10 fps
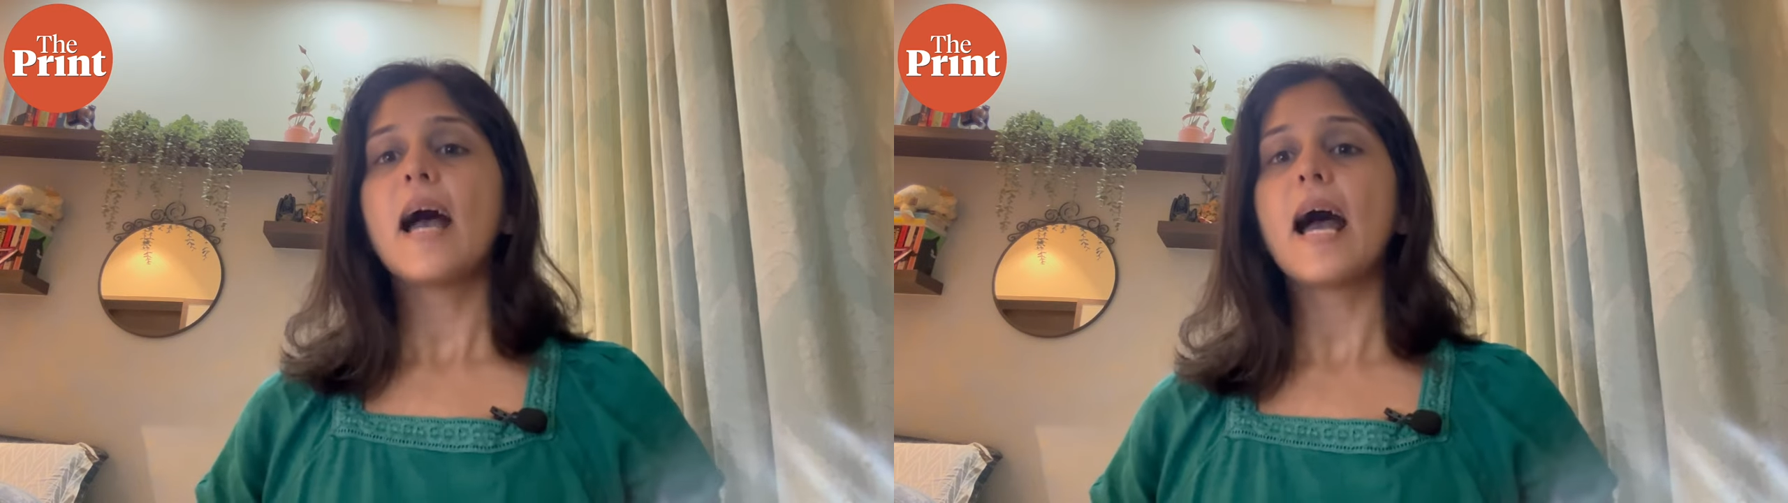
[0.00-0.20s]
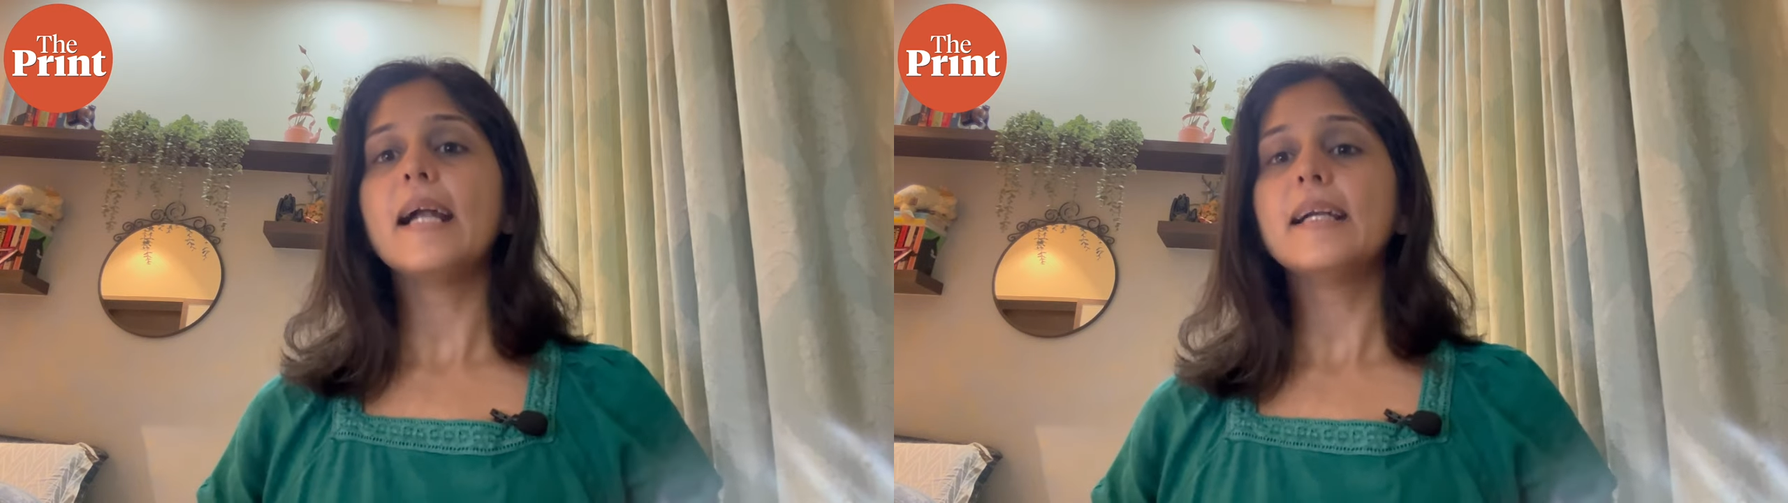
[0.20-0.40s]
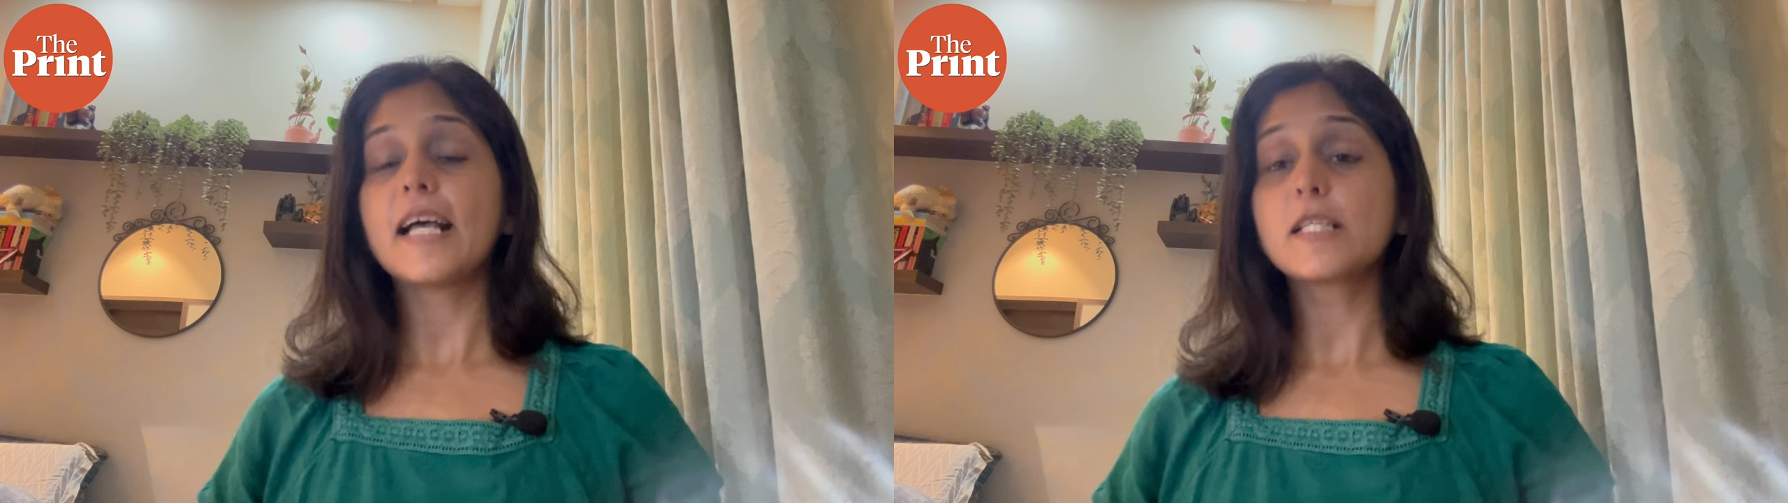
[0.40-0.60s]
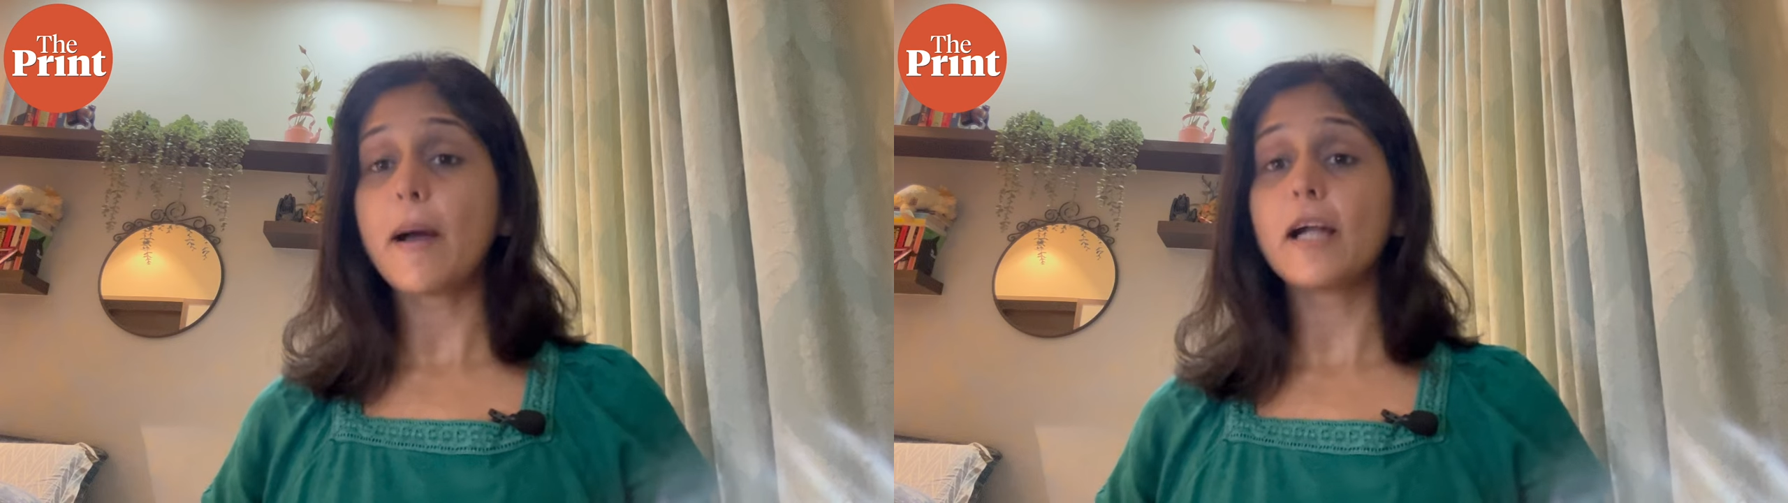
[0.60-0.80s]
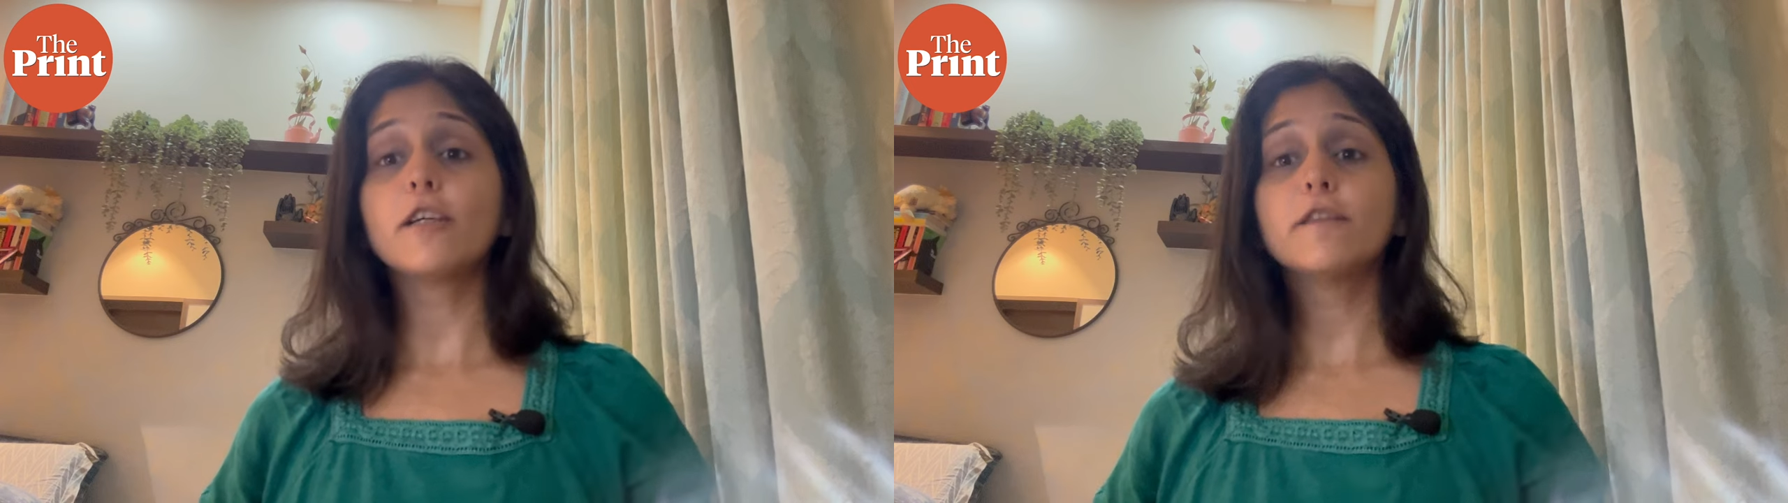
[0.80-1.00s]
And as
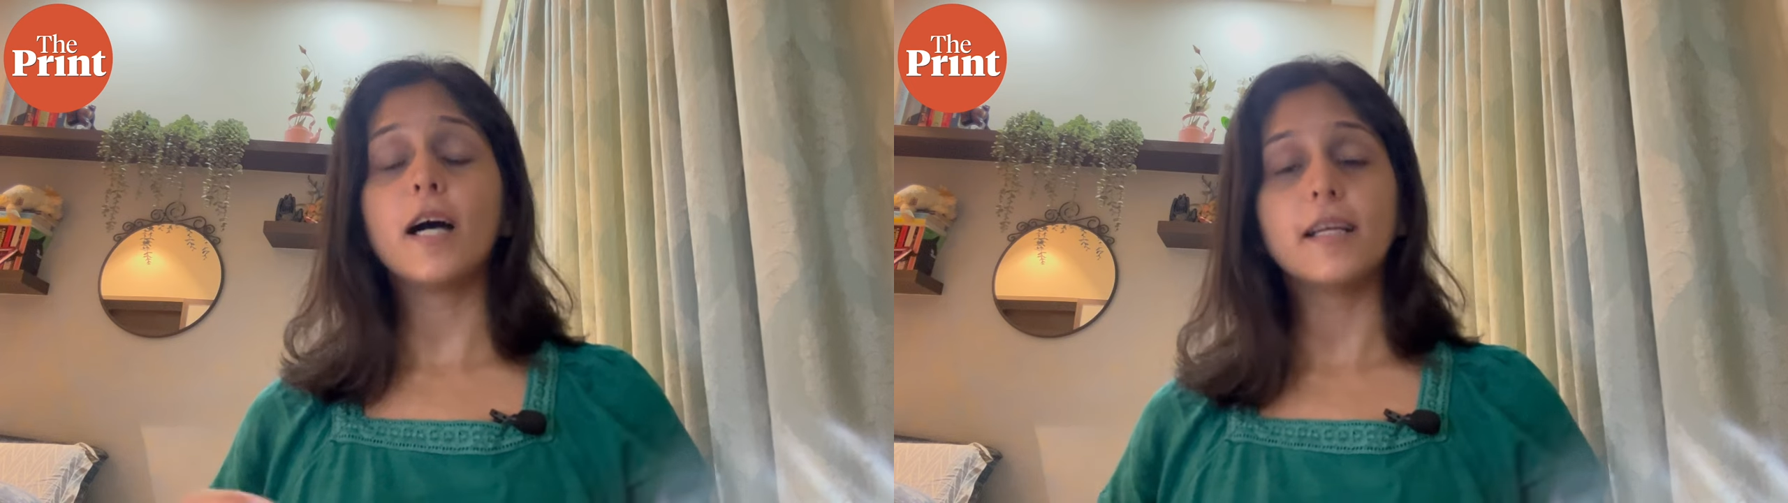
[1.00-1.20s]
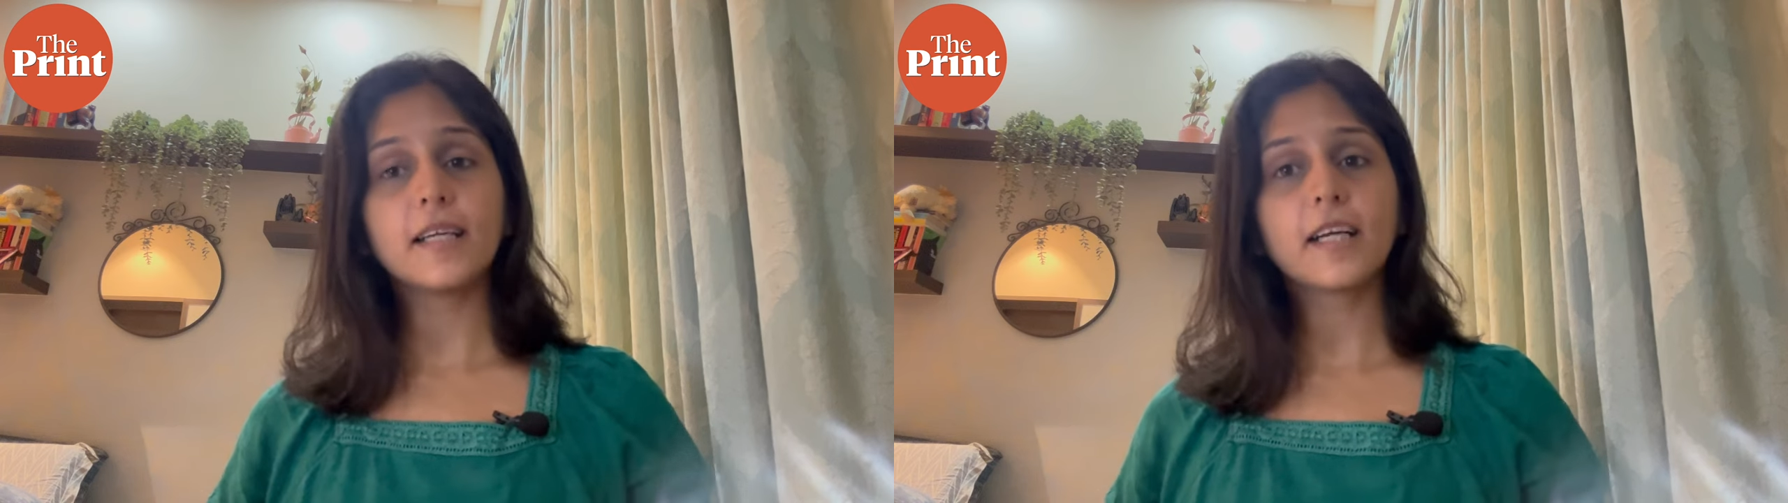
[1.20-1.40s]
part of the under